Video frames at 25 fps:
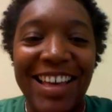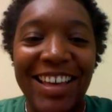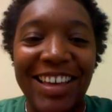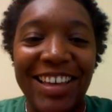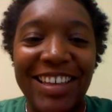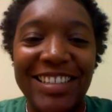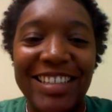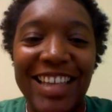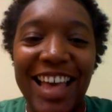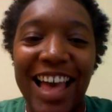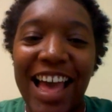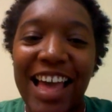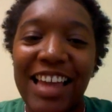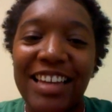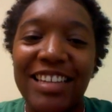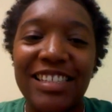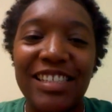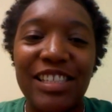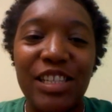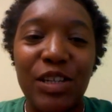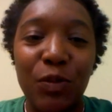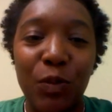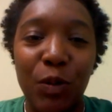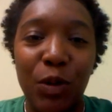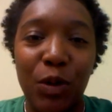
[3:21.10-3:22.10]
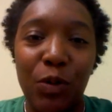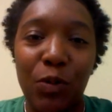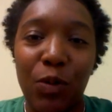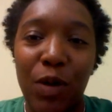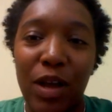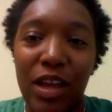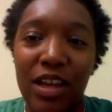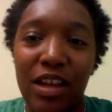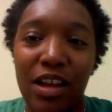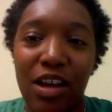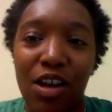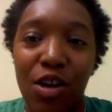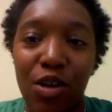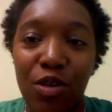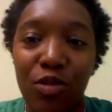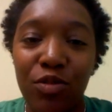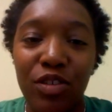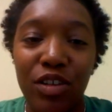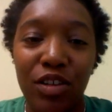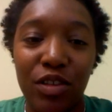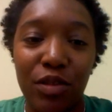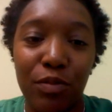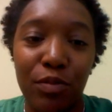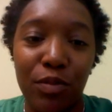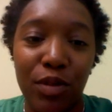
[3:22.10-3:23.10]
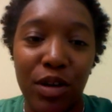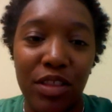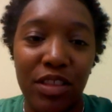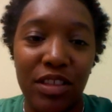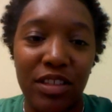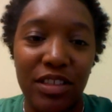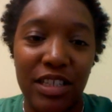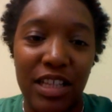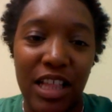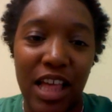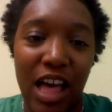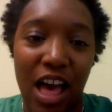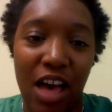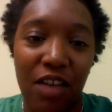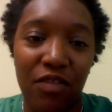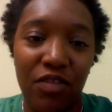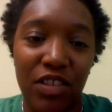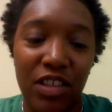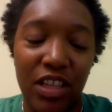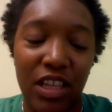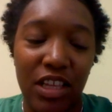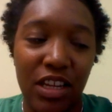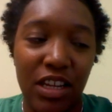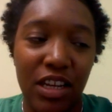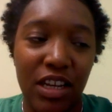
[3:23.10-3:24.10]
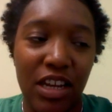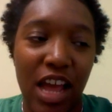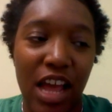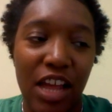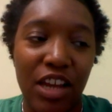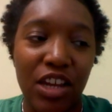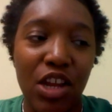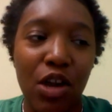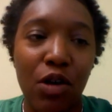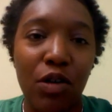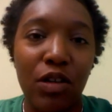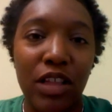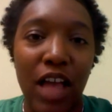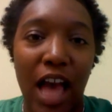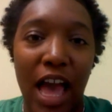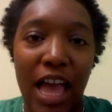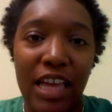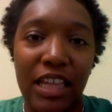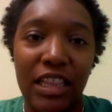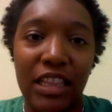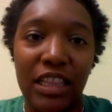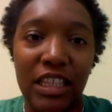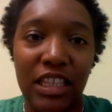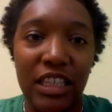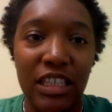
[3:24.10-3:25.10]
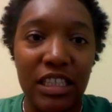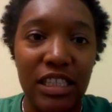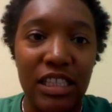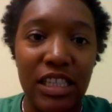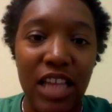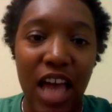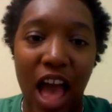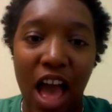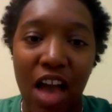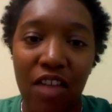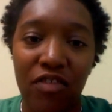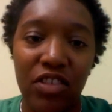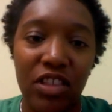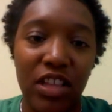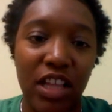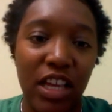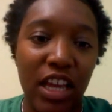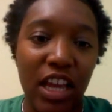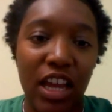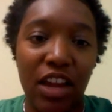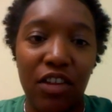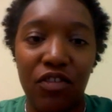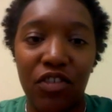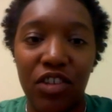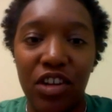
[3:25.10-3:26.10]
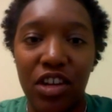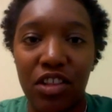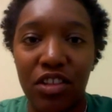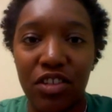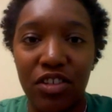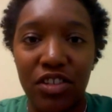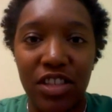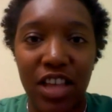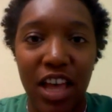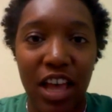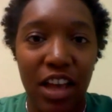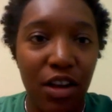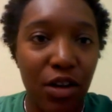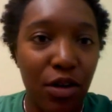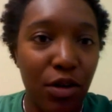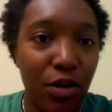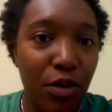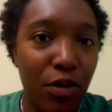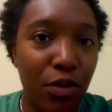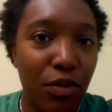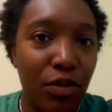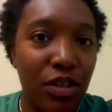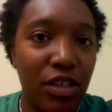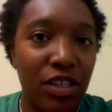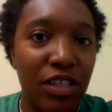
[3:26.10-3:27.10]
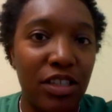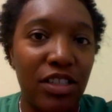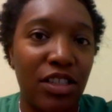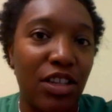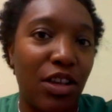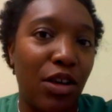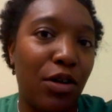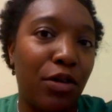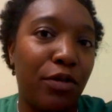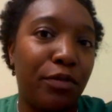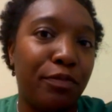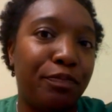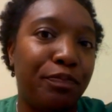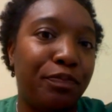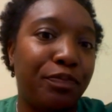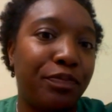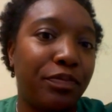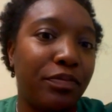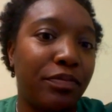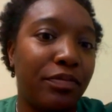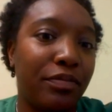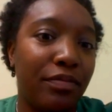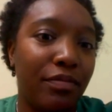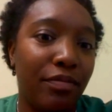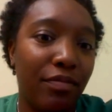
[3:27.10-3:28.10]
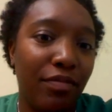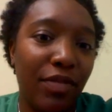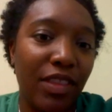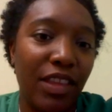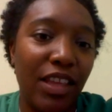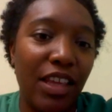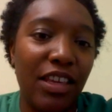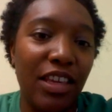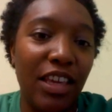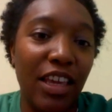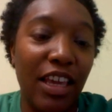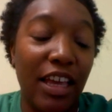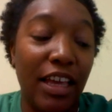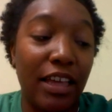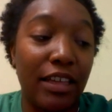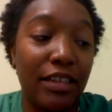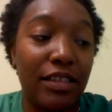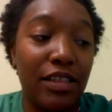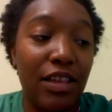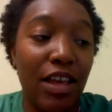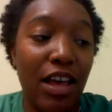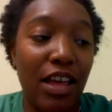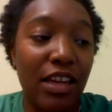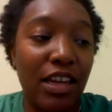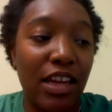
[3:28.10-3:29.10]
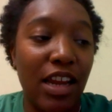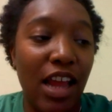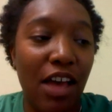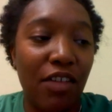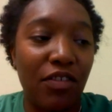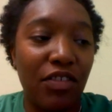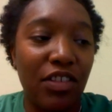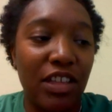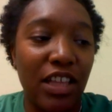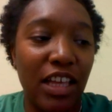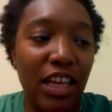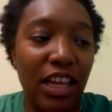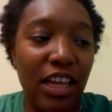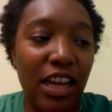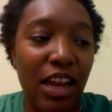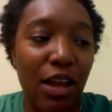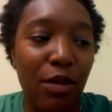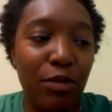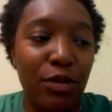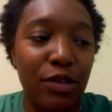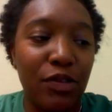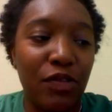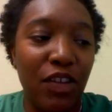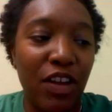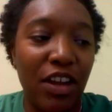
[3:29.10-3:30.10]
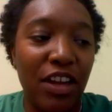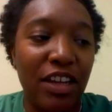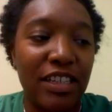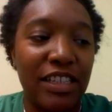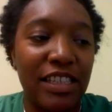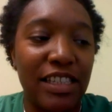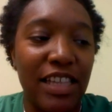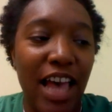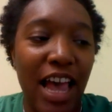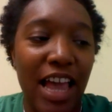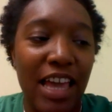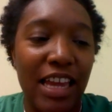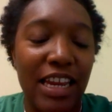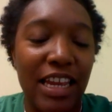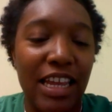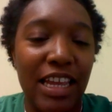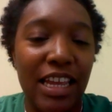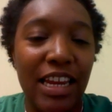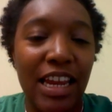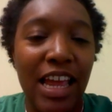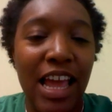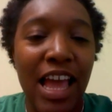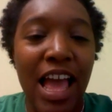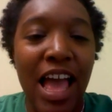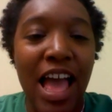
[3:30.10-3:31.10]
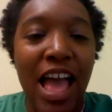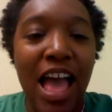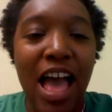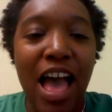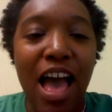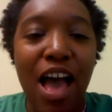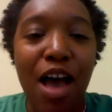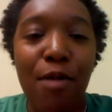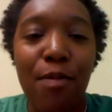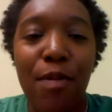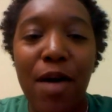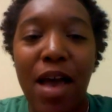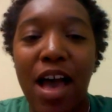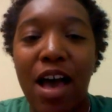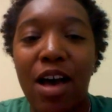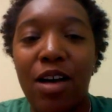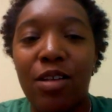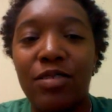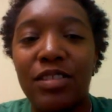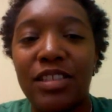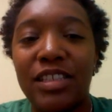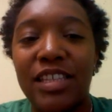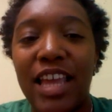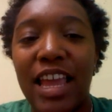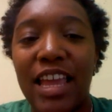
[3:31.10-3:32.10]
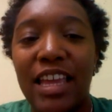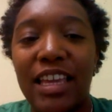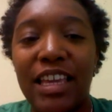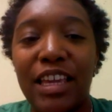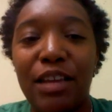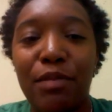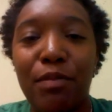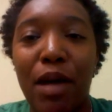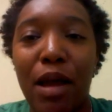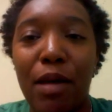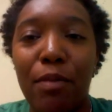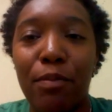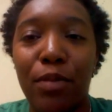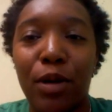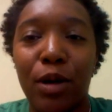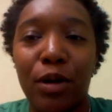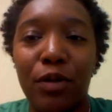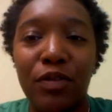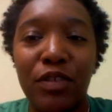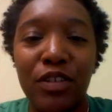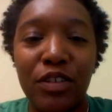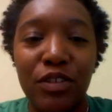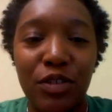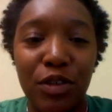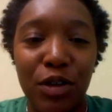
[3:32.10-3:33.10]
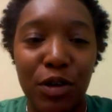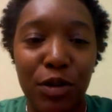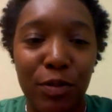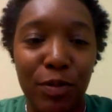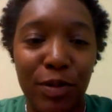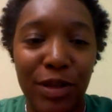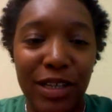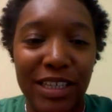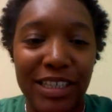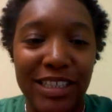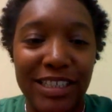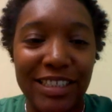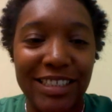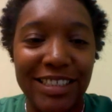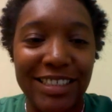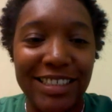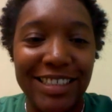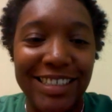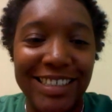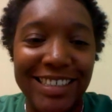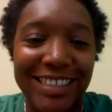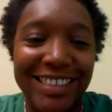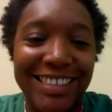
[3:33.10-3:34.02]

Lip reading: because I just didn't want to wait a whole nother month until I ovulated. I know I at least ovulate every other cycle. So yeah, so I did ovulate. I was very excited about taking my birth control pill.